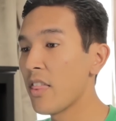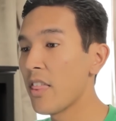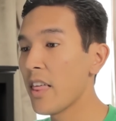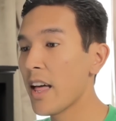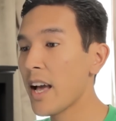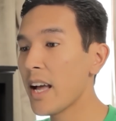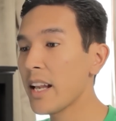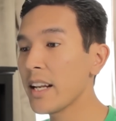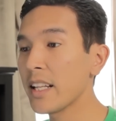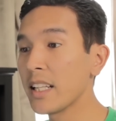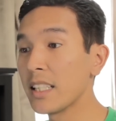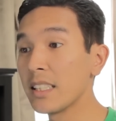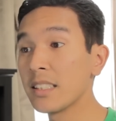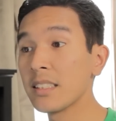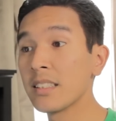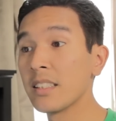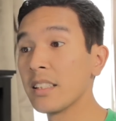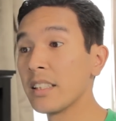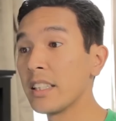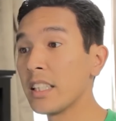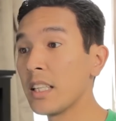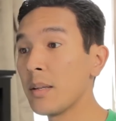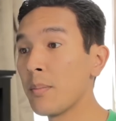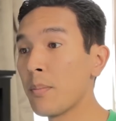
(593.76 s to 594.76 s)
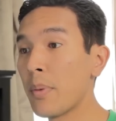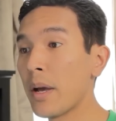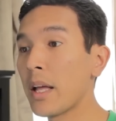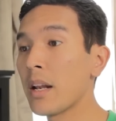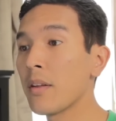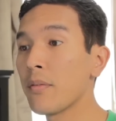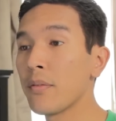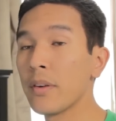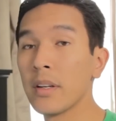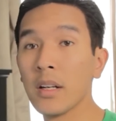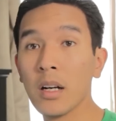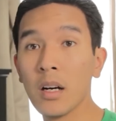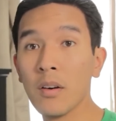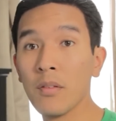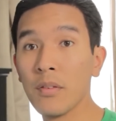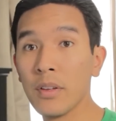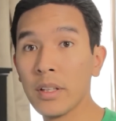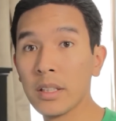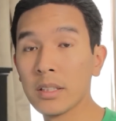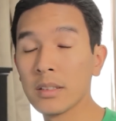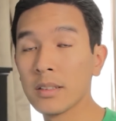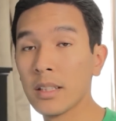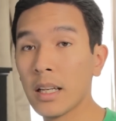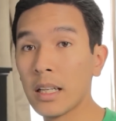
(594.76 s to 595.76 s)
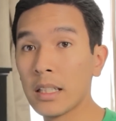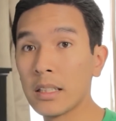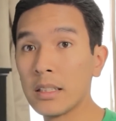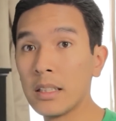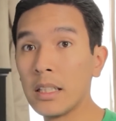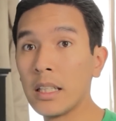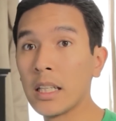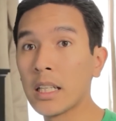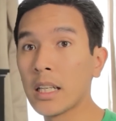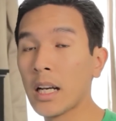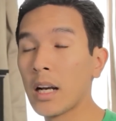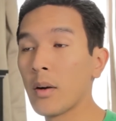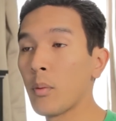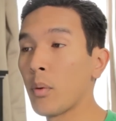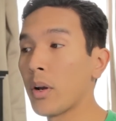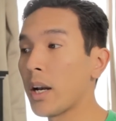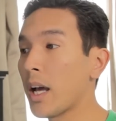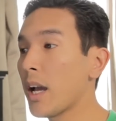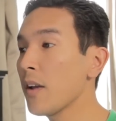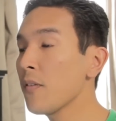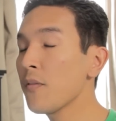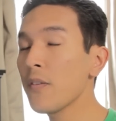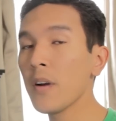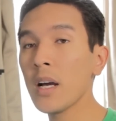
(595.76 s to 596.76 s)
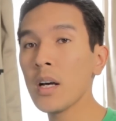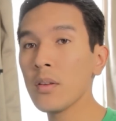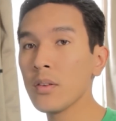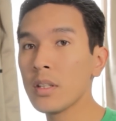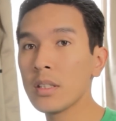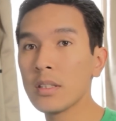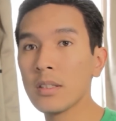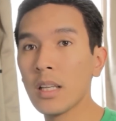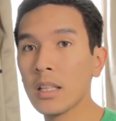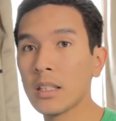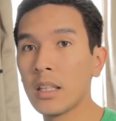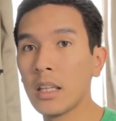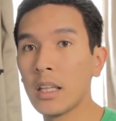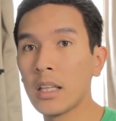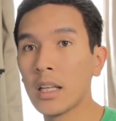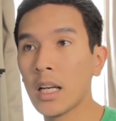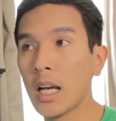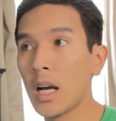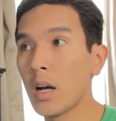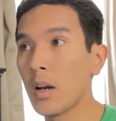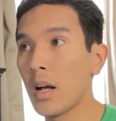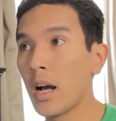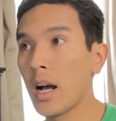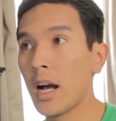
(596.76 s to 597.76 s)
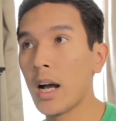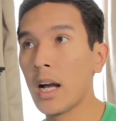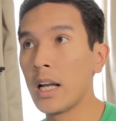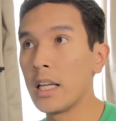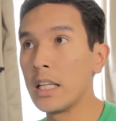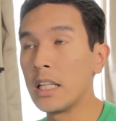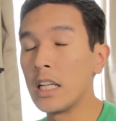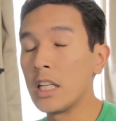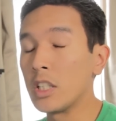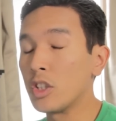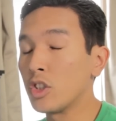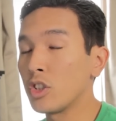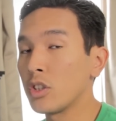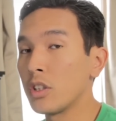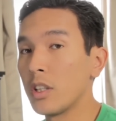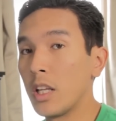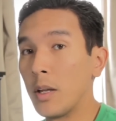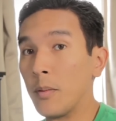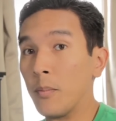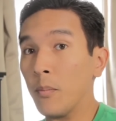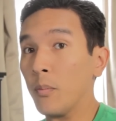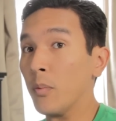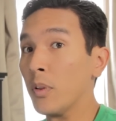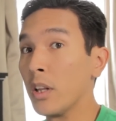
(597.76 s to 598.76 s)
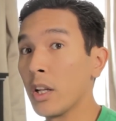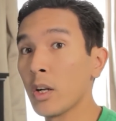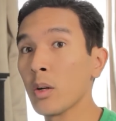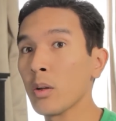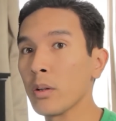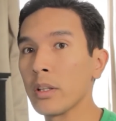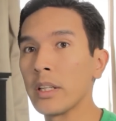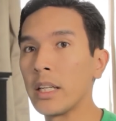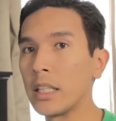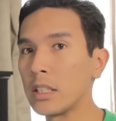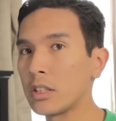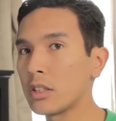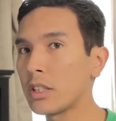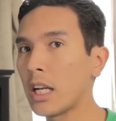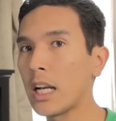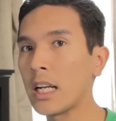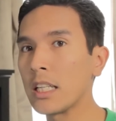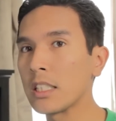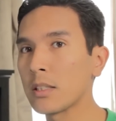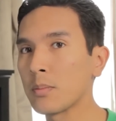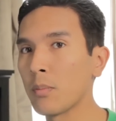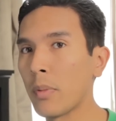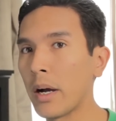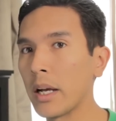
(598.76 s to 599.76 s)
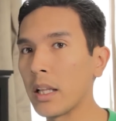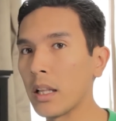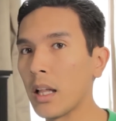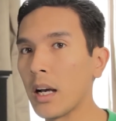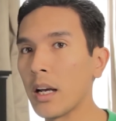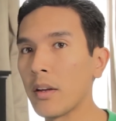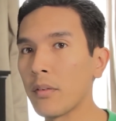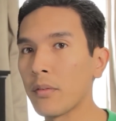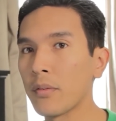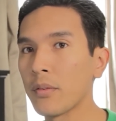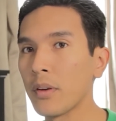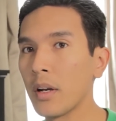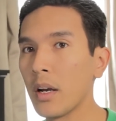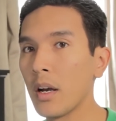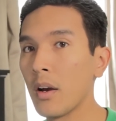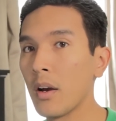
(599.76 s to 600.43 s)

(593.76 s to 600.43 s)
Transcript: that is the benefit of this technique. When I found this technique out, it, it literally it changed my life